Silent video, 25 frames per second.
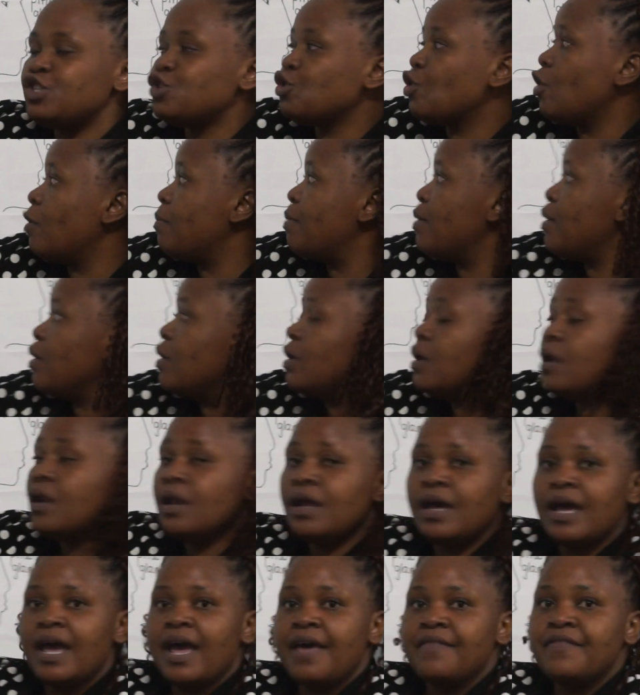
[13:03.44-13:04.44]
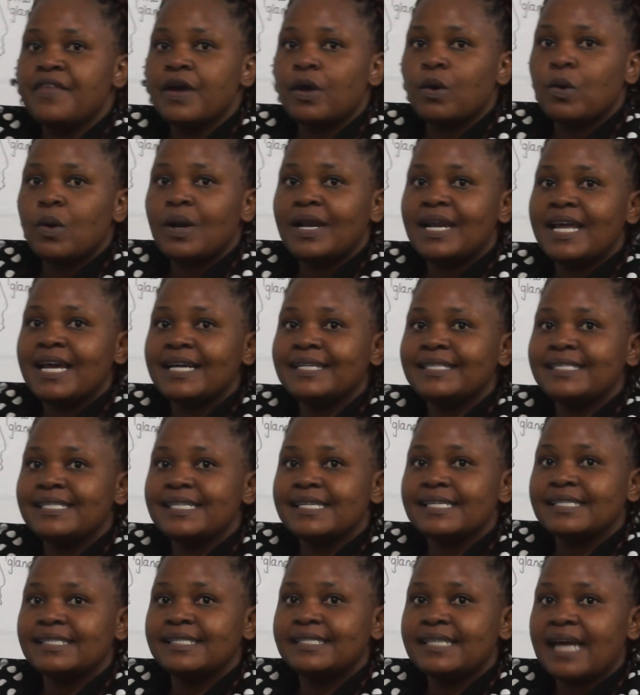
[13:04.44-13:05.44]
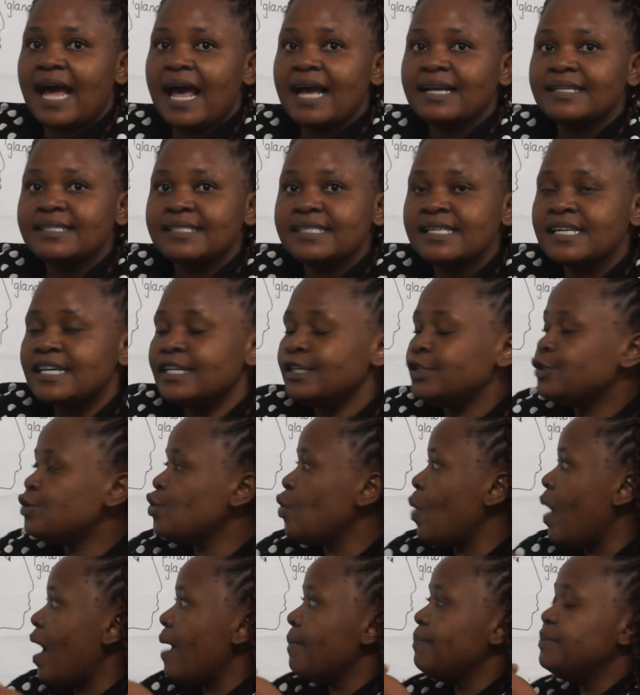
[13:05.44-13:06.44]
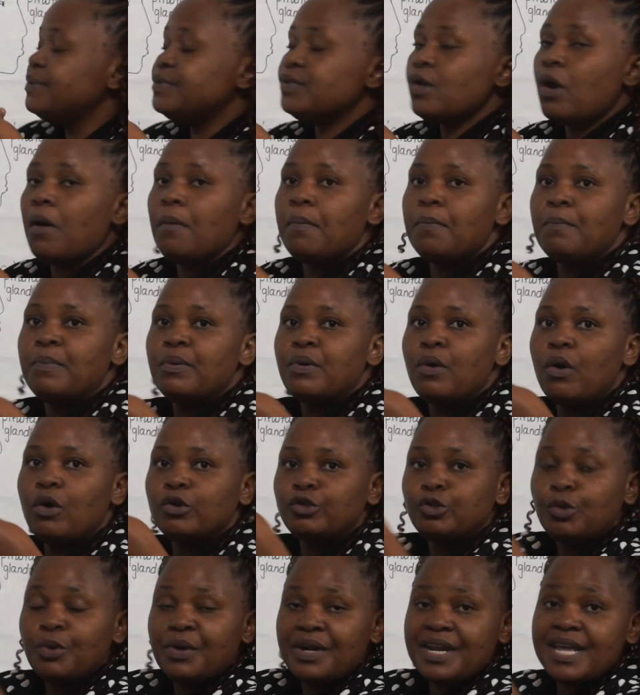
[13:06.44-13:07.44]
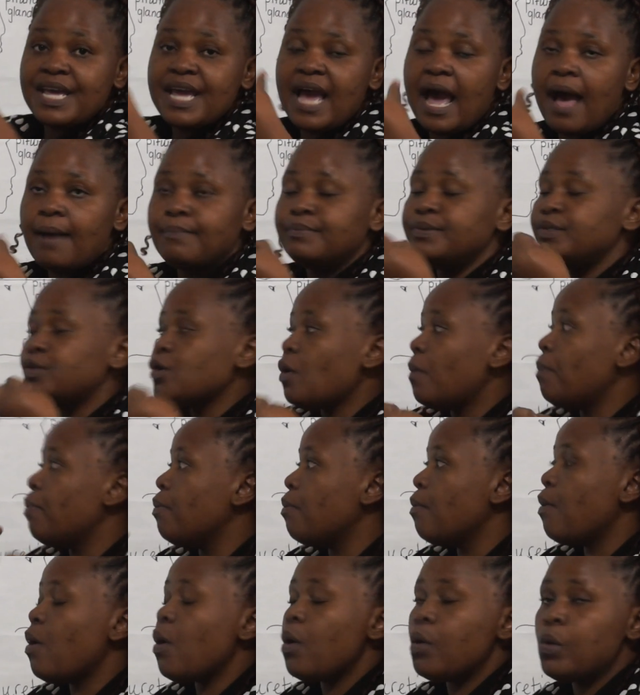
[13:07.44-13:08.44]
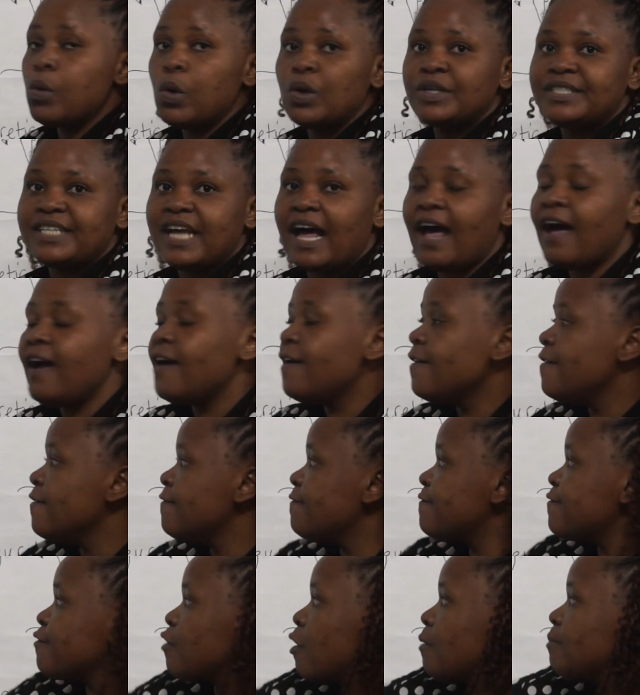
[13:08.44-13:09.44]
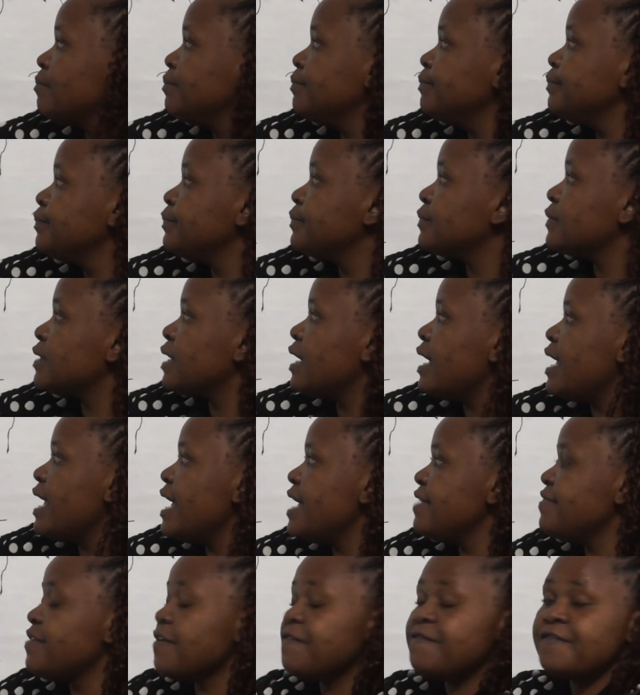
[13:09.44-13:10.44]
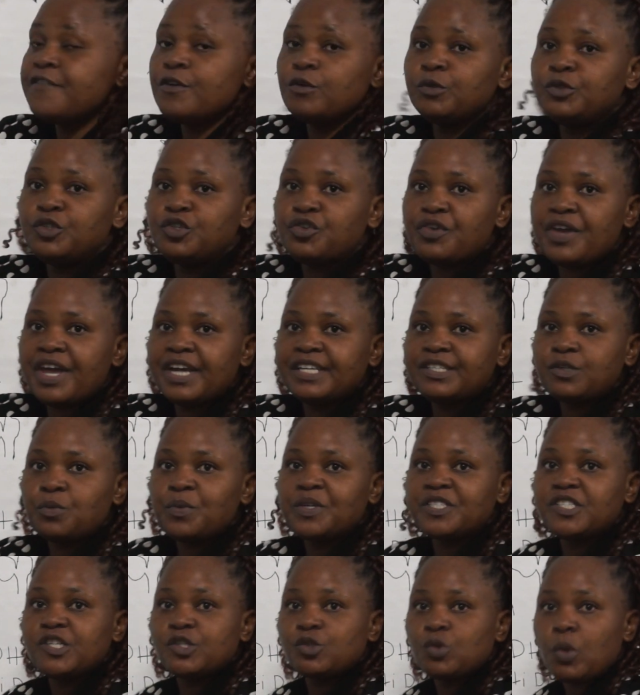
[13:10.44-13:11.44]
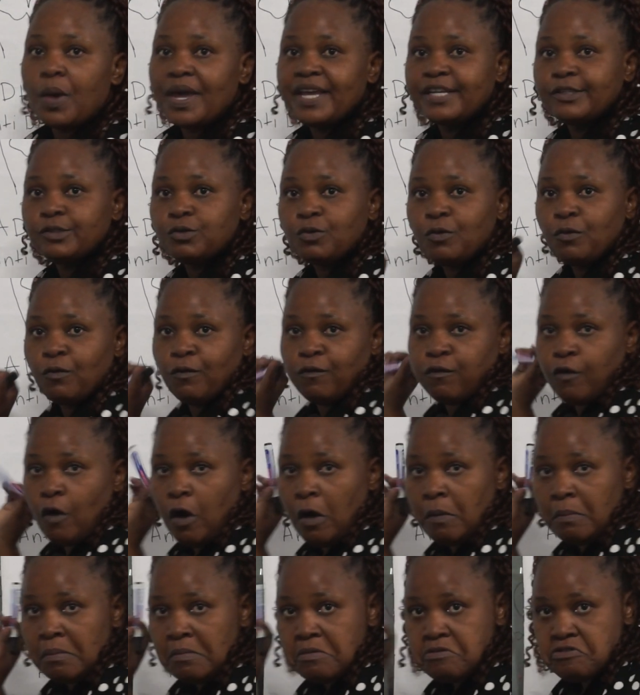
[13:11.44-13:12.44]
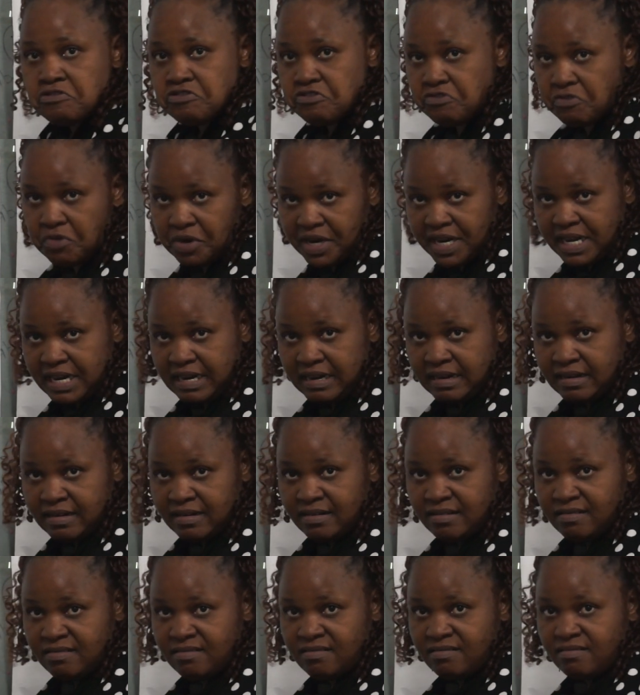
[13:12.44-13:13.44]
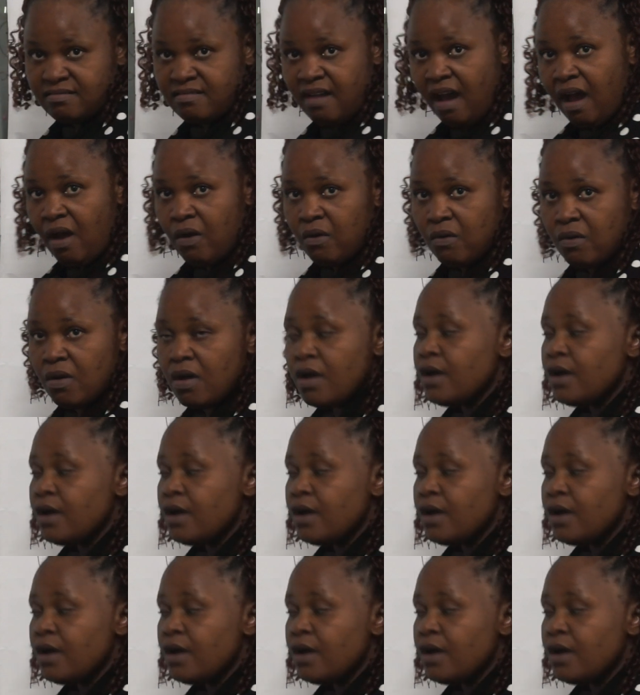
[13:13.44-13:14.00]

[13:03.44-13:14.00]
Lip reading: tube and the collecting duct to reabsorb more water from the filtrate, which is going to form urine. Now,